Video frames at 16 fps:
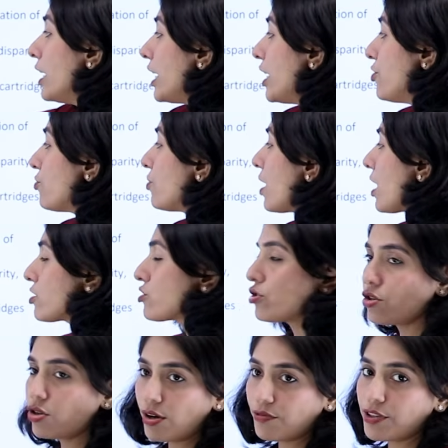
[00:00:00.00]

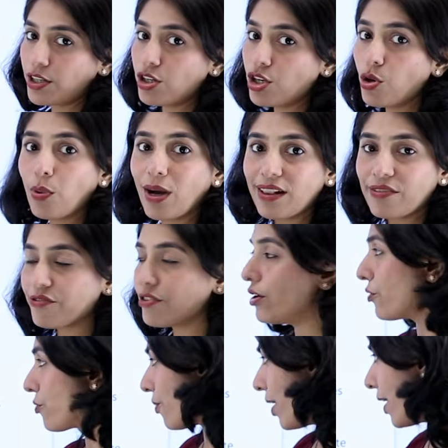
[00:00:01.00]
introduction of the new Enfield